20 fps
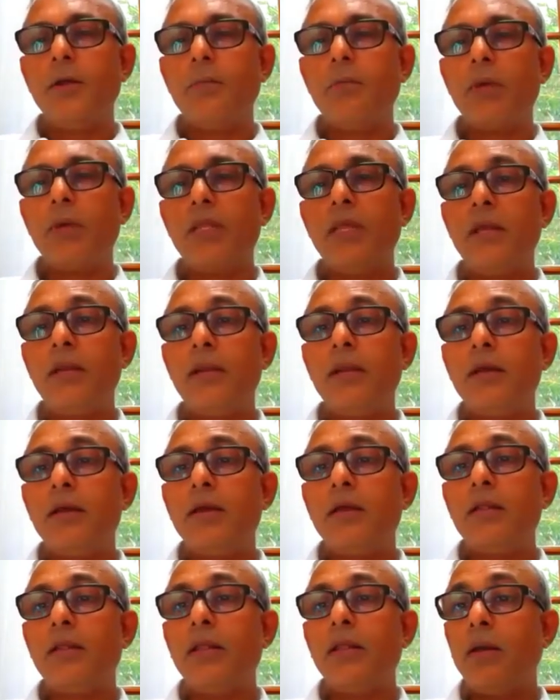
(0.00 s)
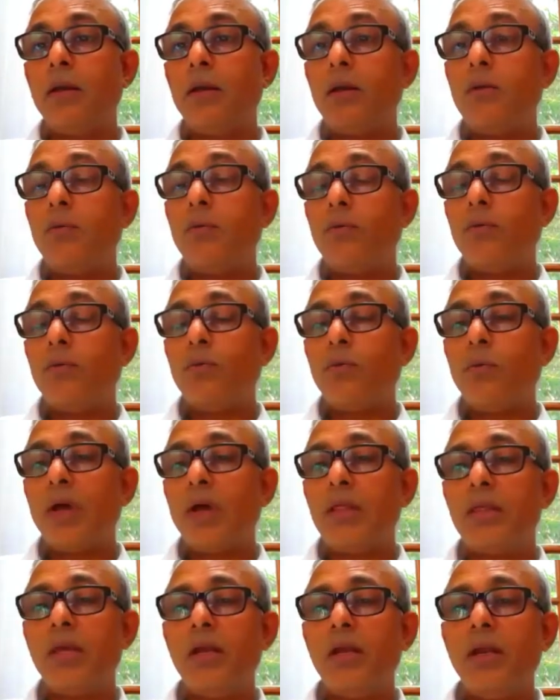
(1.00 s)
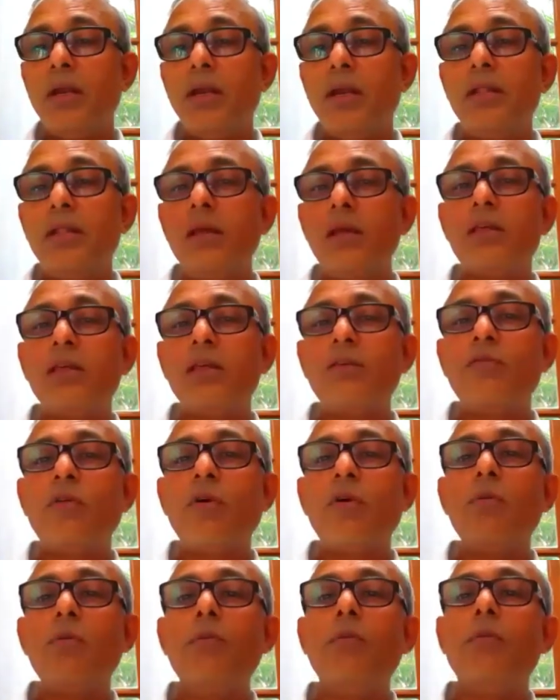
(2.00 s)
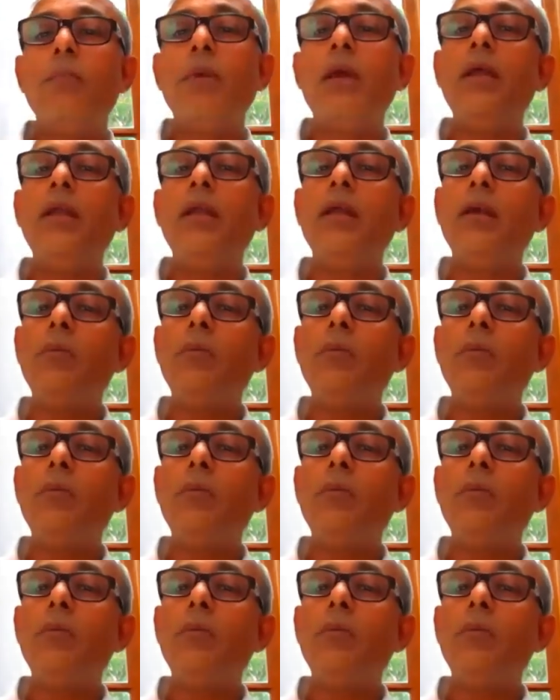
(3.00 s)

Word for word: But then they, once he did this, he found many